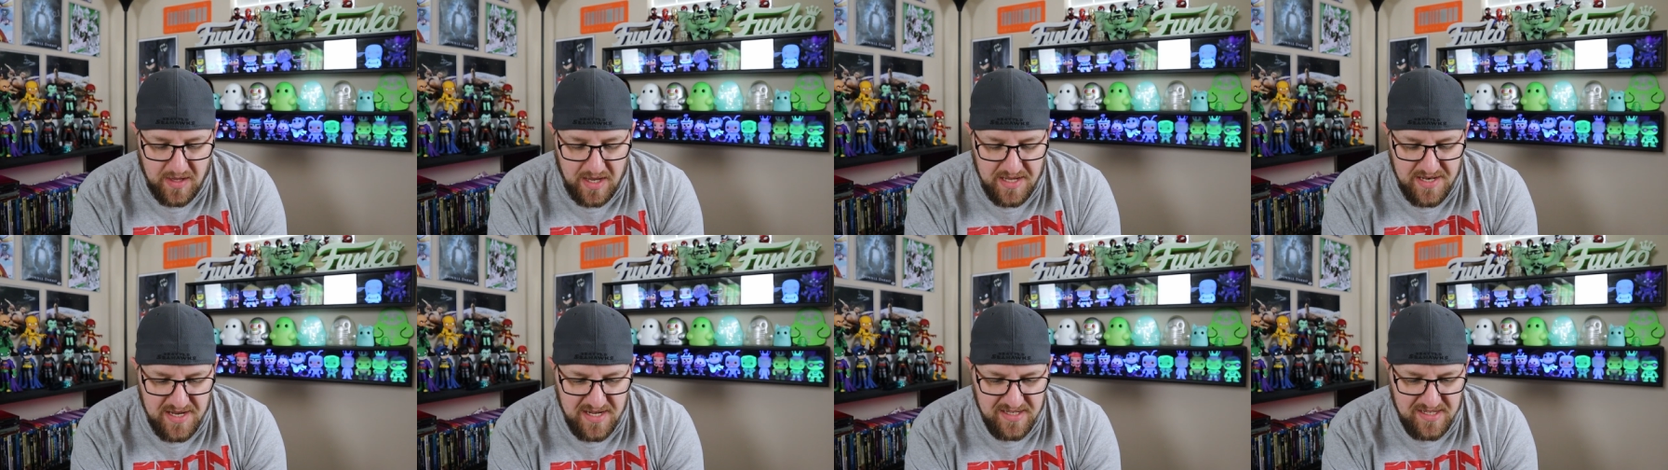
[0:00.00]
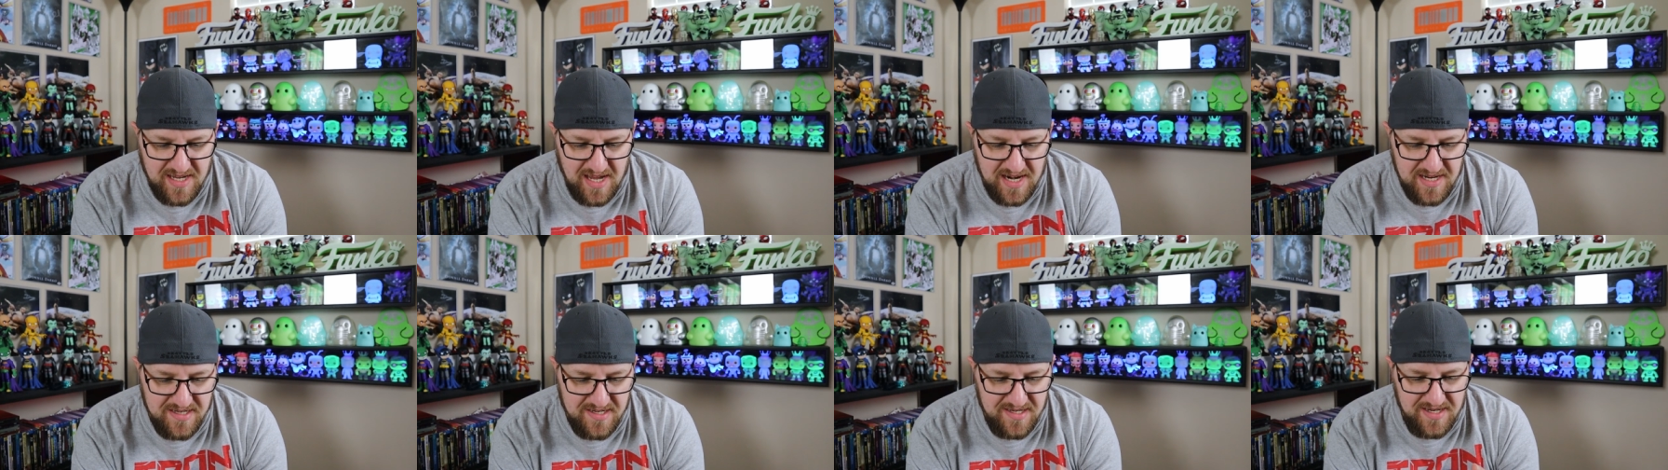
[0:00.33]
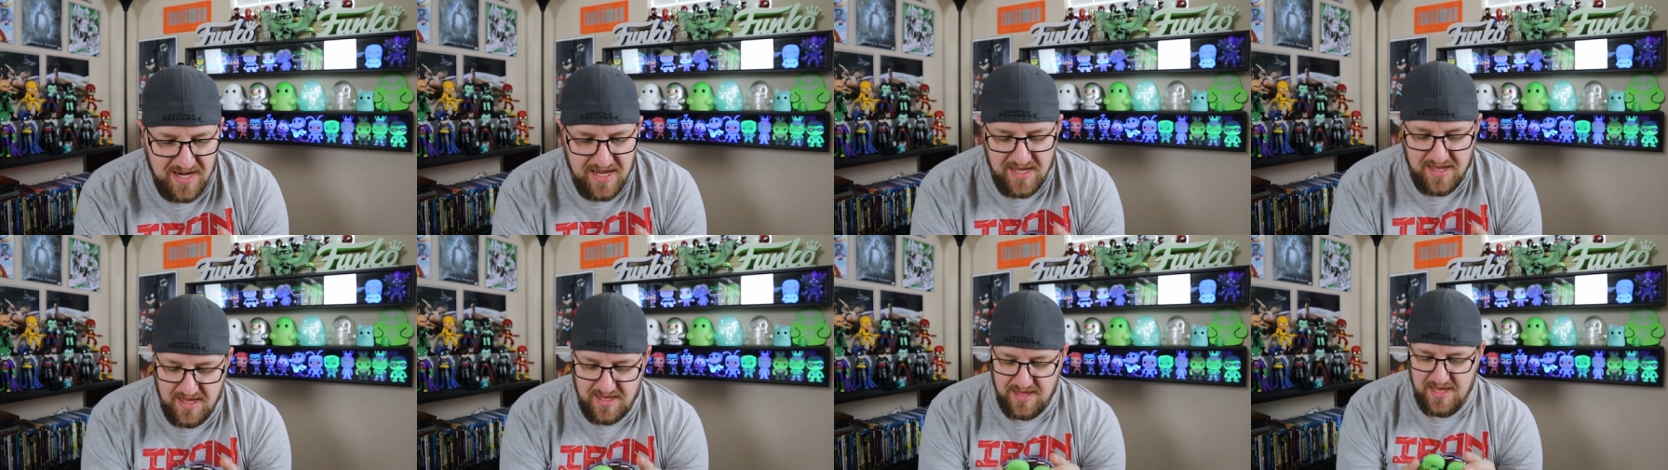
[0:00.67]
it does kind of
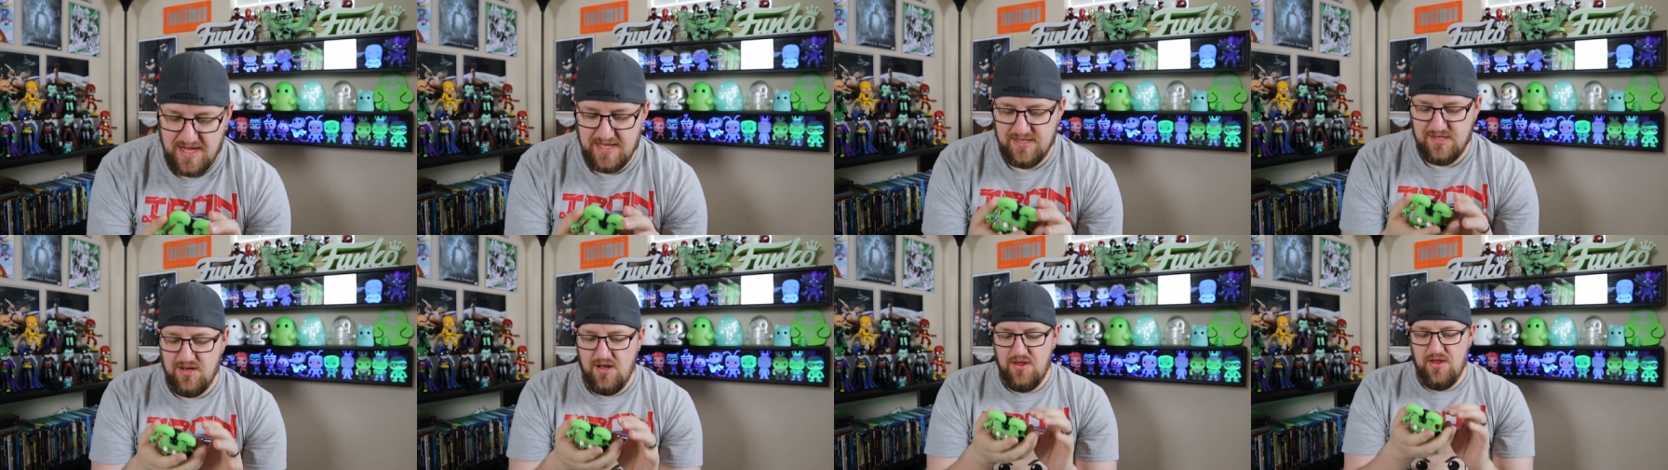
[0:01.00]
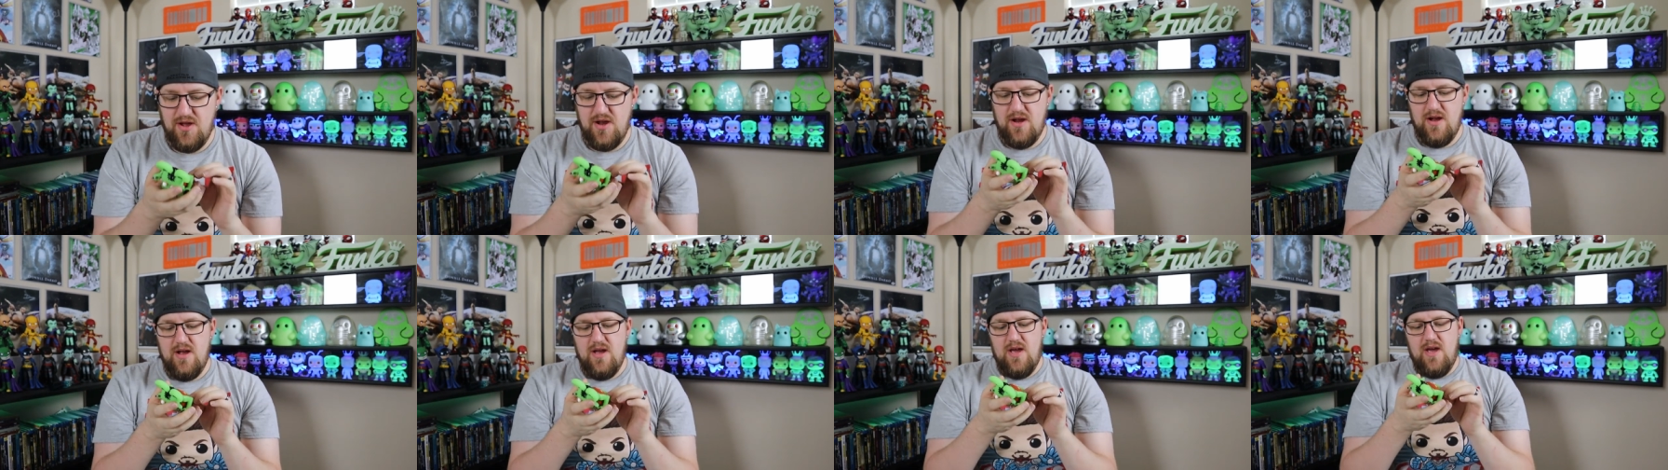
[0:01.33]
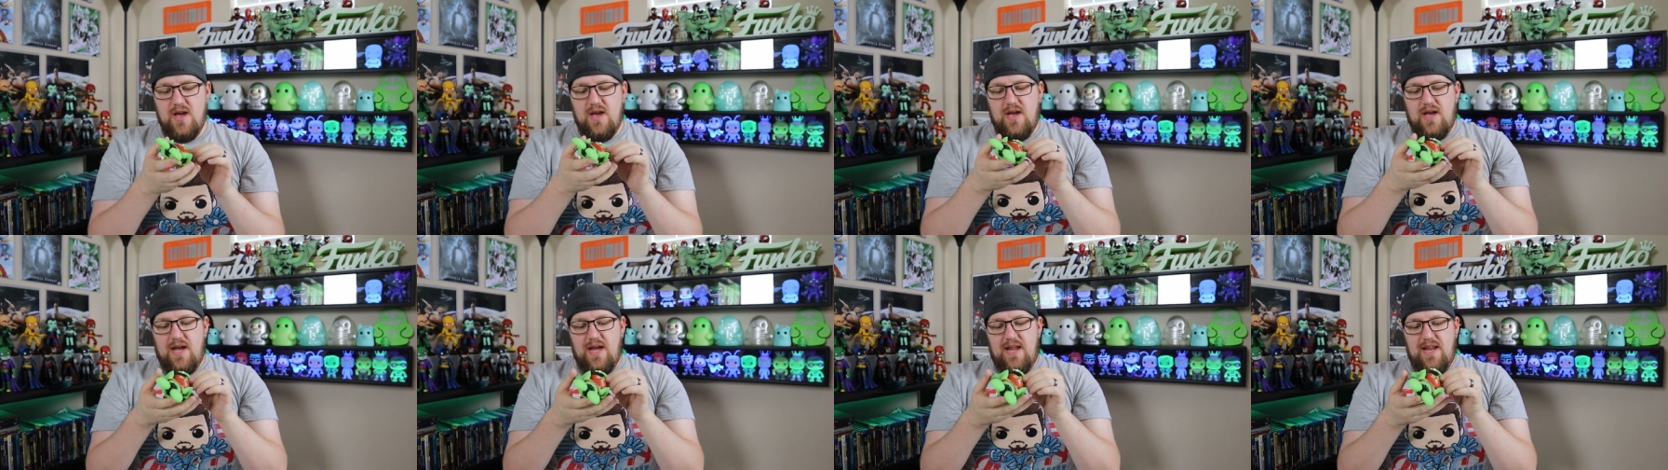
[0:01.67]
stink that that's on there,
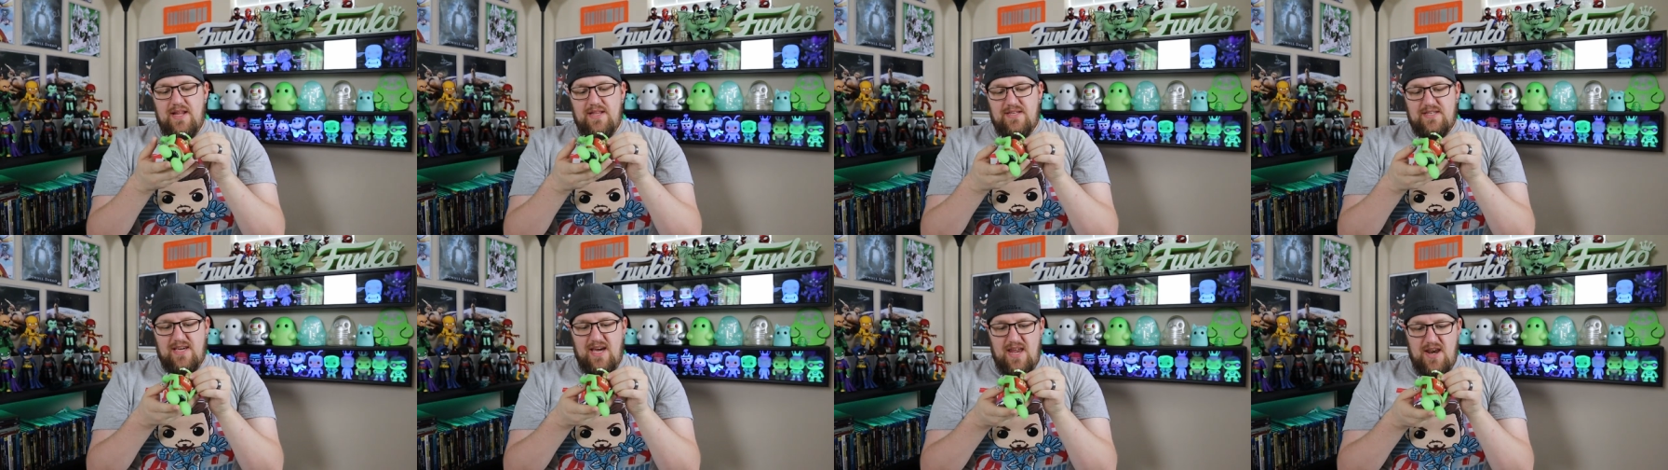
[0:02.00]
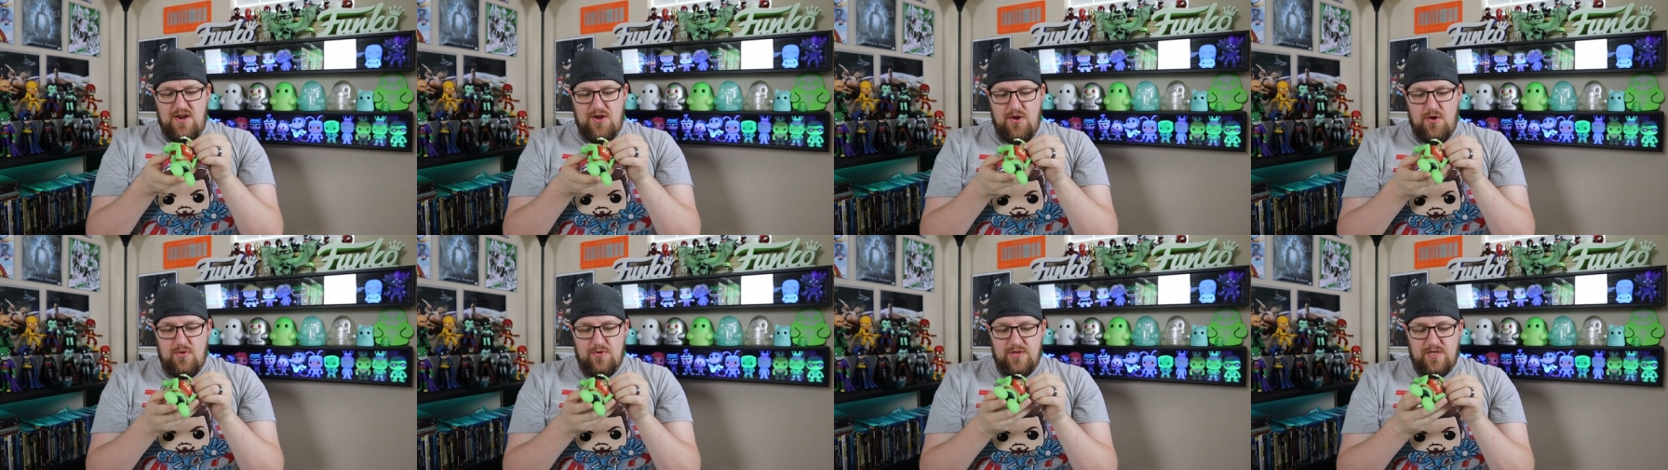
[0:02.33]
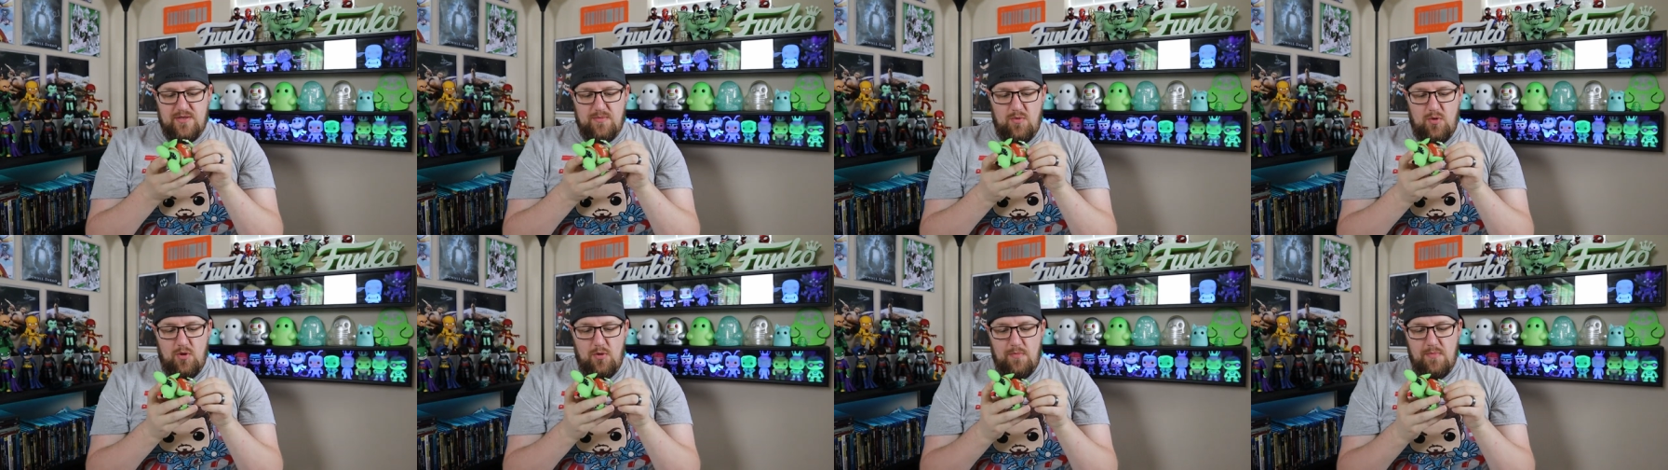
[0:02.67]
and it's kind of
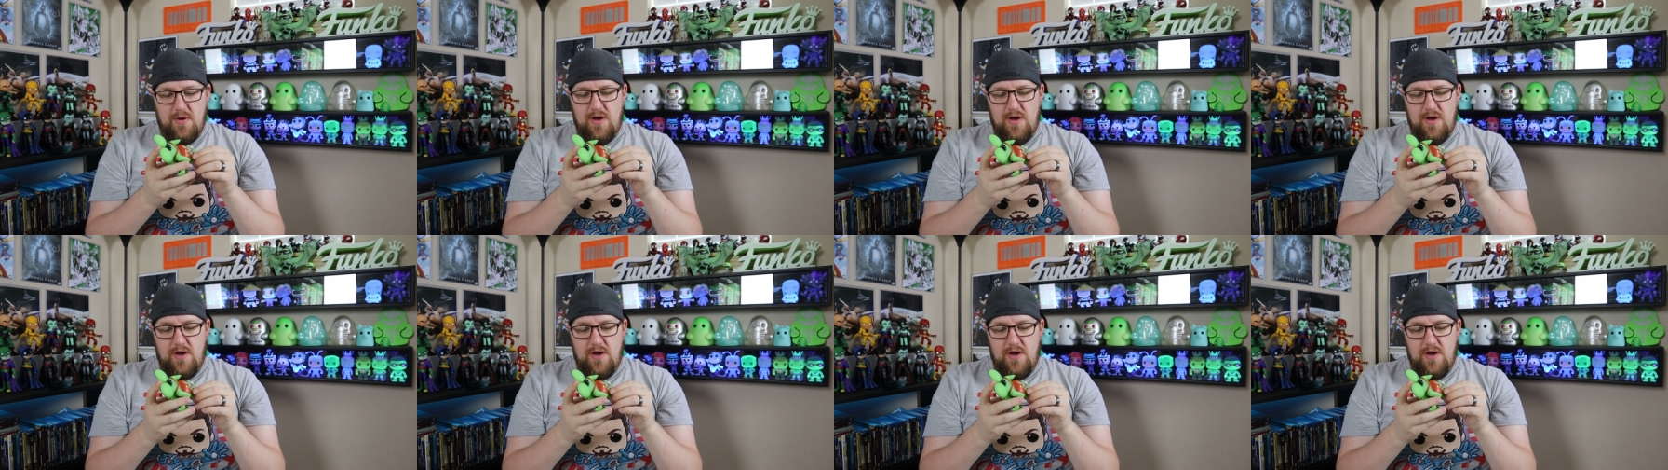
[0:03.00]
noticeable.